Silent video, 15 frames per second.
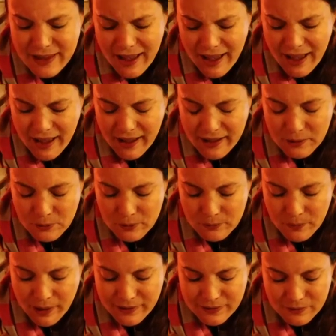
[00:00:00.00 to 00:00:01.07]
Yeah, really it
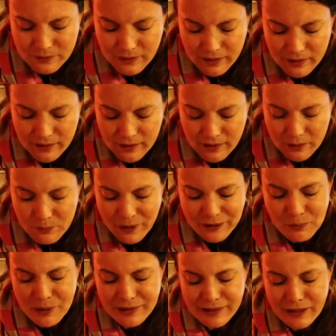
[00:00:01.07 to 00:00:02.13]
reminds
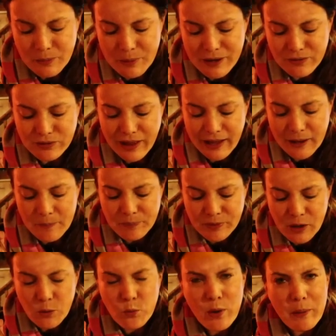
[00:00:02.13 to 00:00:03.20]
me a little bit of like
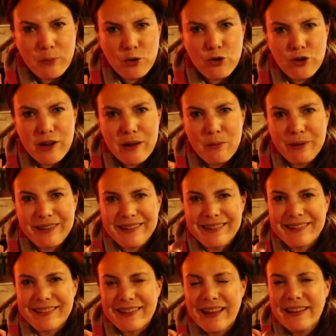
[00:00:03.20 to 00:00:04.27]
whipped cream with a
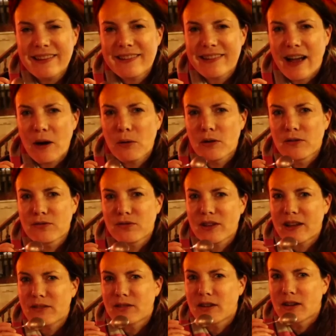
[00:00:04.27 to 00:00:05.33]
slight sour
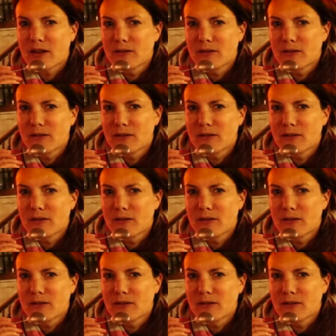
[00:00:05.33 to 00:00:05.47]
flavor.